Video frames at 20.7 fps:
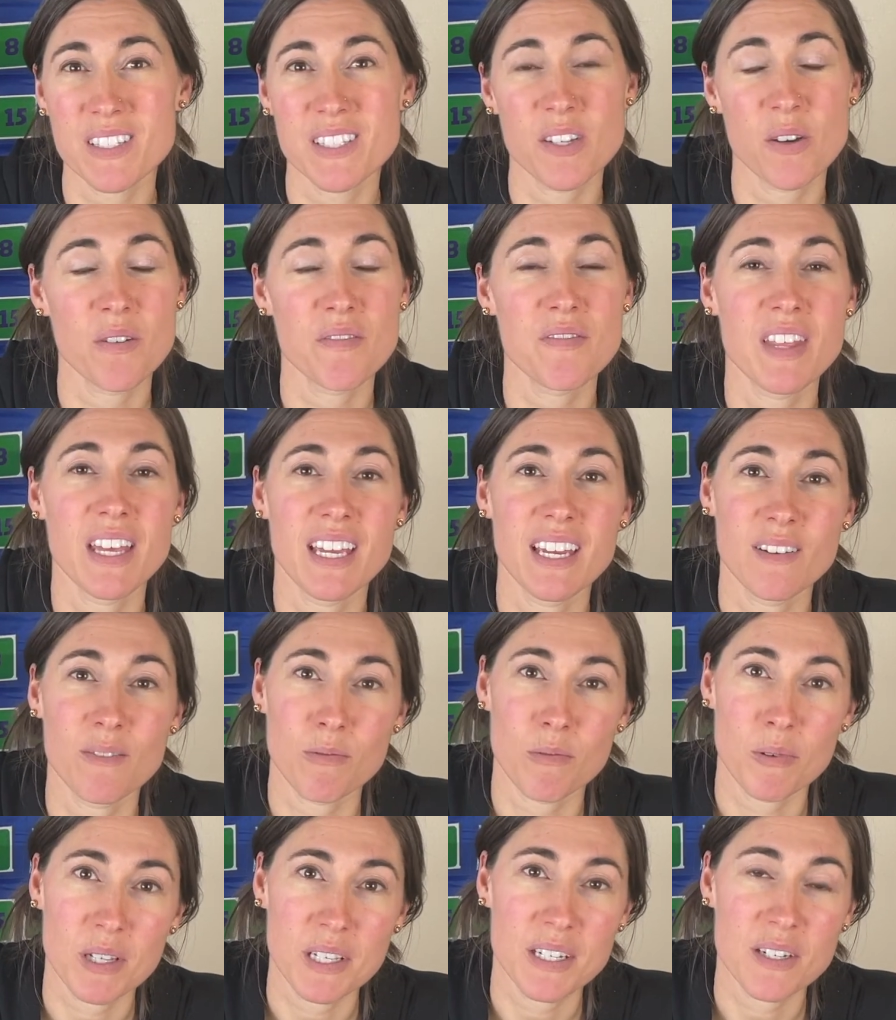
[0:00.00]
So if they
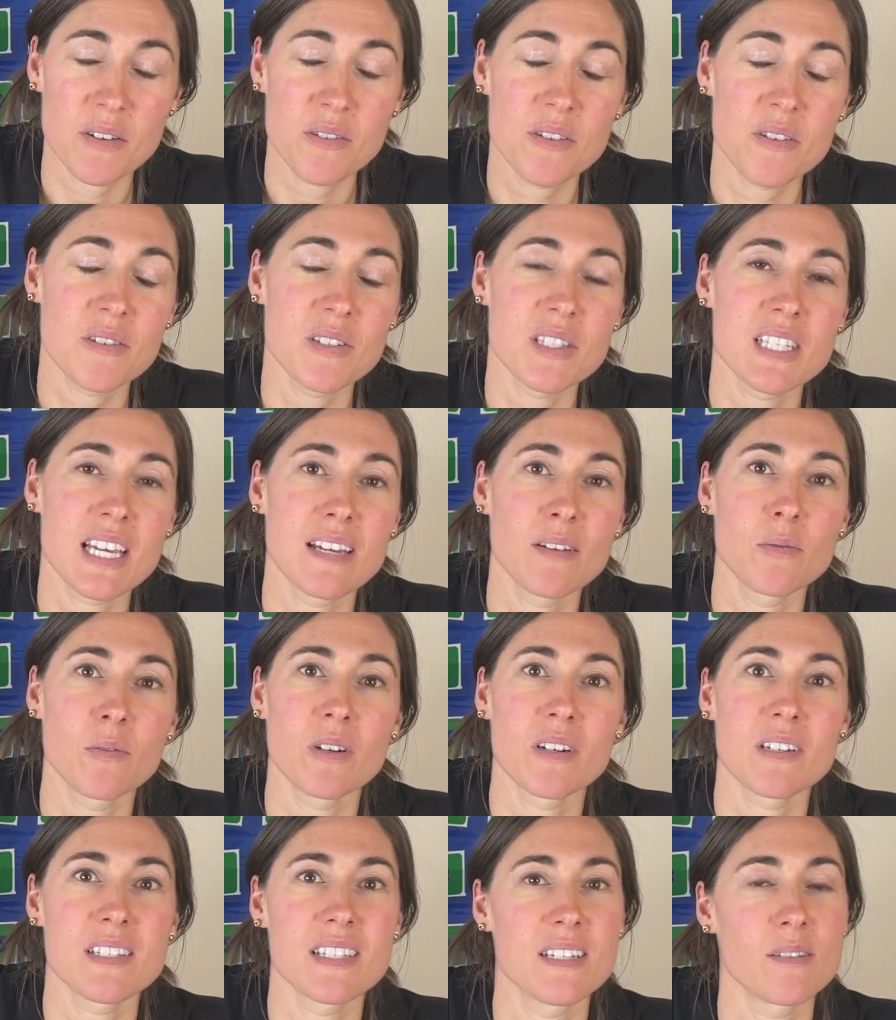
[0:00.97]
really know those sight
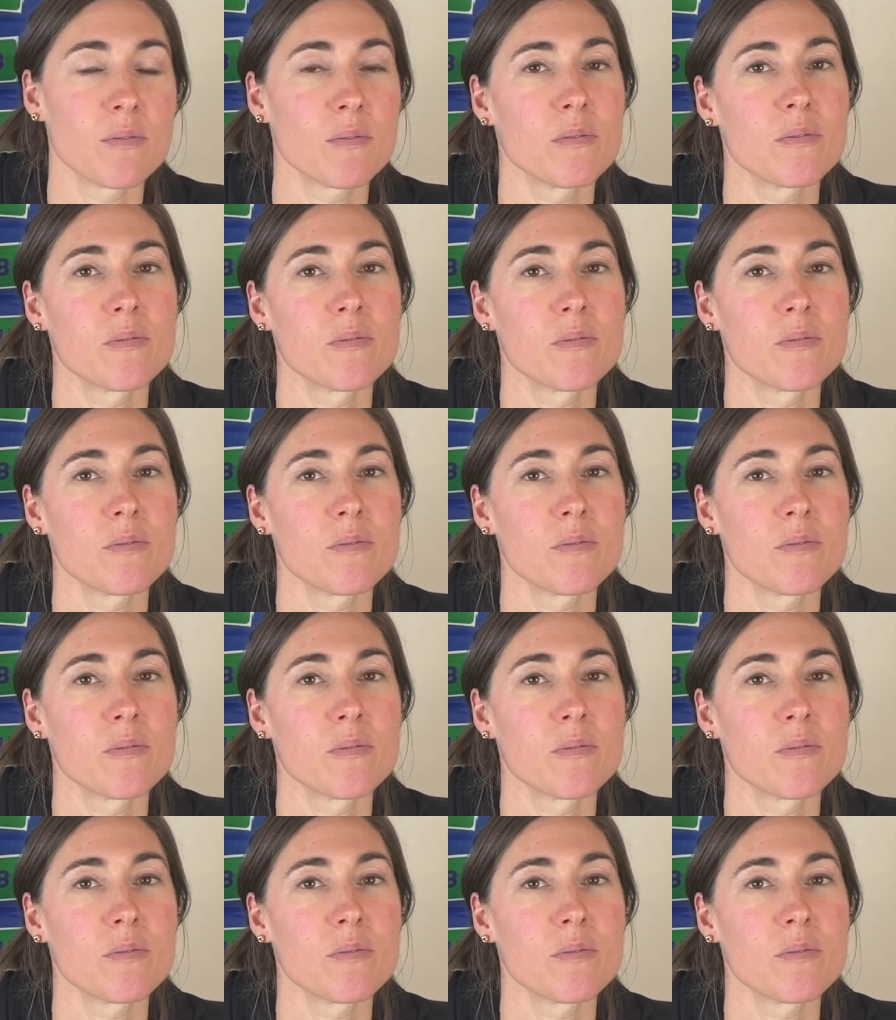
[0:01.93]
words, it